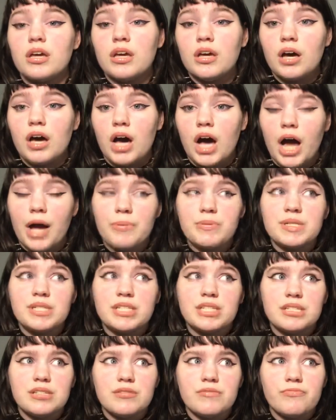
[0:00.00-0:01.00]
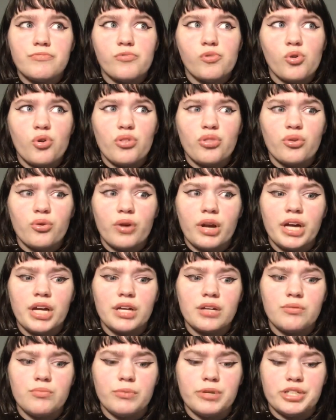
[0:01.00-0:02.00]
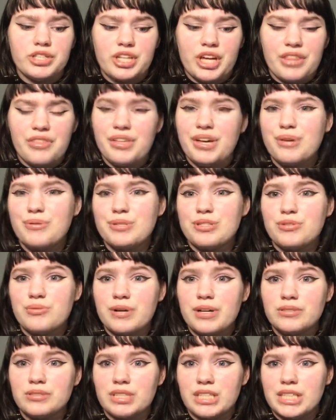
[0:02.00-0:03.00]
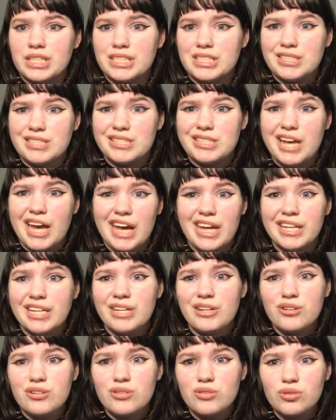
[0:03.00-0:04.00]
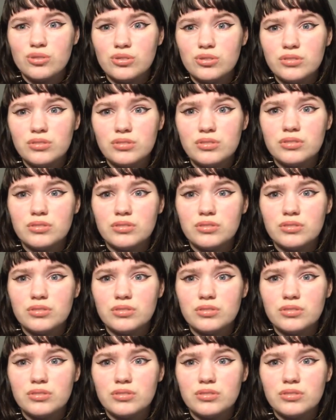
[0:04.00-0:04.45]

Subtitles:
I was in 4th grade, which I think was around like 10 years old